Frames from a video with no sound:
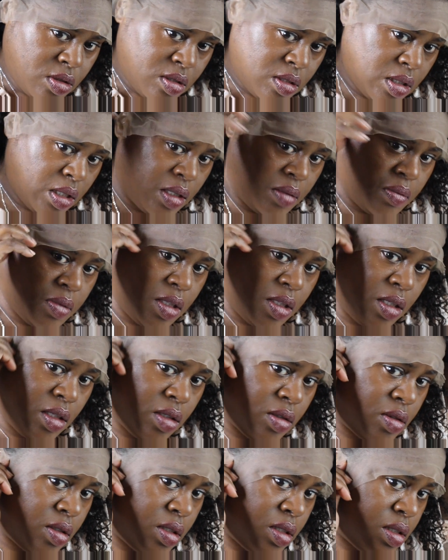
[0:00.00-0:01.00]
Same thing
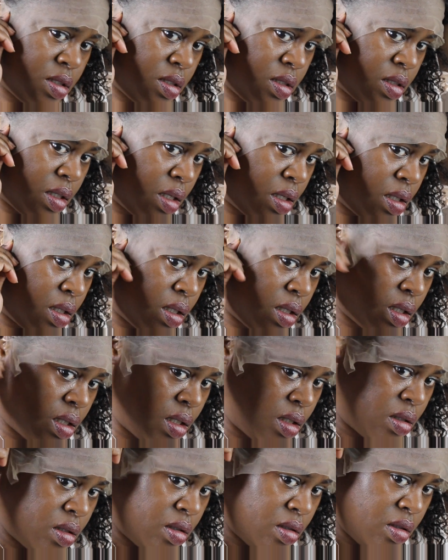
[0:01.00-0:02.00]
on this
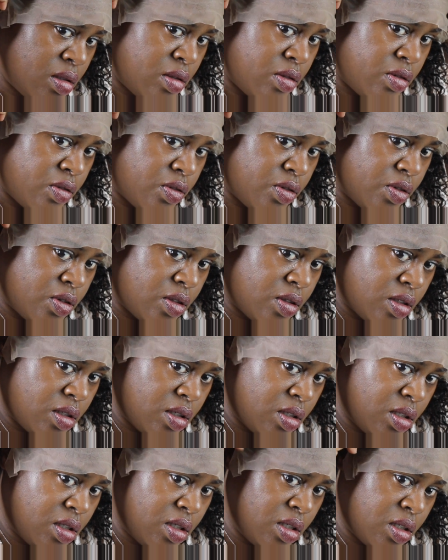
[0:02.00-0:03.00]
side for the
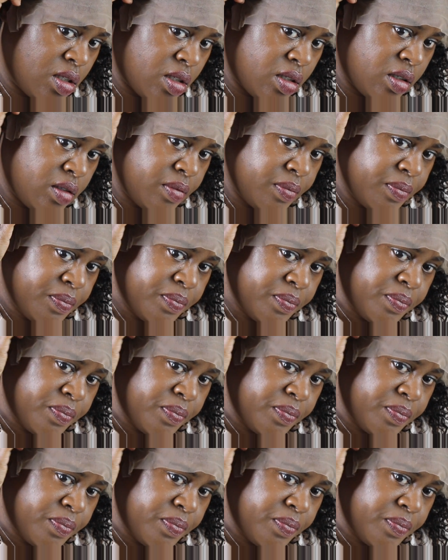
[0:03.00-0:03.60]
ear.